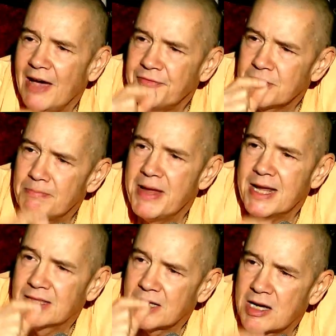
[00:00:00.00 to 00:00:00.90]
to
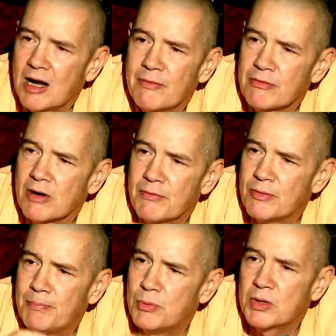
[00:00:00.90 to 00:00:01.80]
make the cover of the
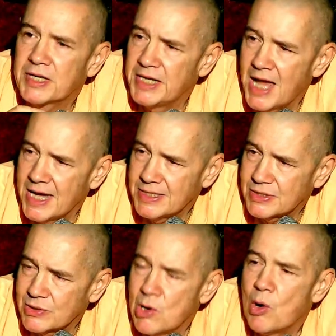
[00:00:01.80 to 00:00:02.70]
book
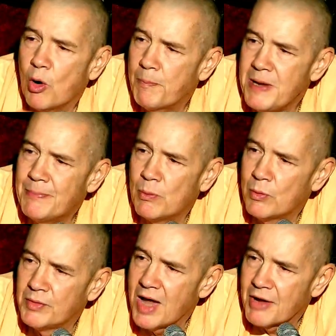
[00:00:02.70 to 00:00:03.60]
nice or people
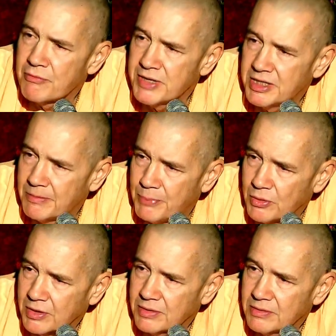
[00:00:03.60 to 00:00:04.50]
will not read the
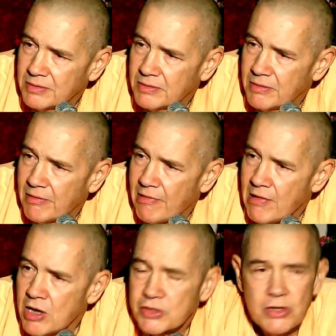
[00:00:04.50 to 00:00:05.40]
book.
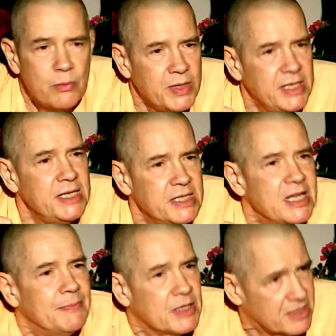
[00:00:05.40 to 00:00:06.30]
So we need to
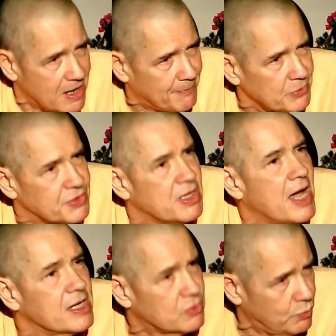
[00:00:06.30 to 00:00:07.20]
keep the temples
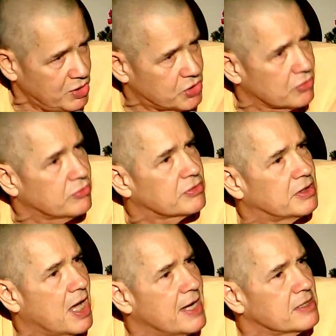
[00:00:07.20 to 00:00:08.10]
nice. We should look
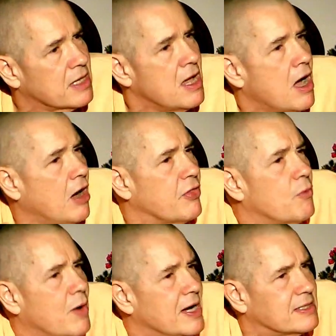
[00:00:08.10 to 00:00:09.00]
nice.
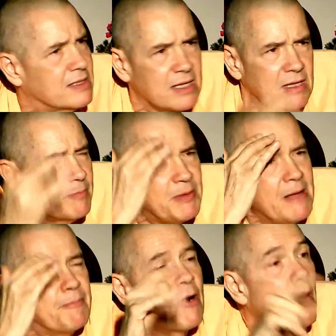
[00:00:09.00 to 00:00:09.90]
Otherwise, the, the, P,
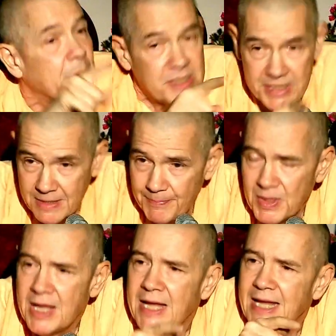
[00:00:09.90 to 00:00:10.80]
Prabhupada said,
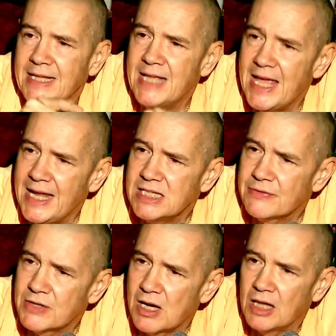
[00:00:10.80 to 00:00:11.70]
in the age
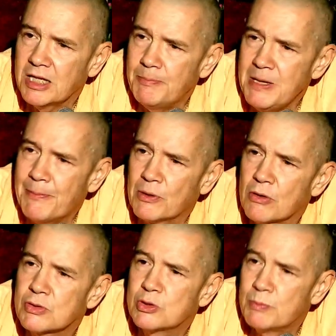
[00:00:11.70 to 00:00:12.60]
of Kali, people are
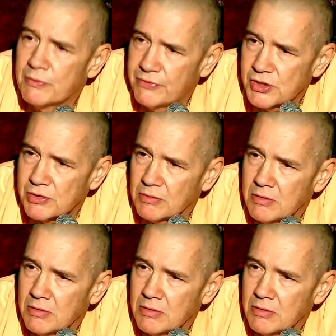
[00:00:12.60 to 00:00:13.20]
superficial.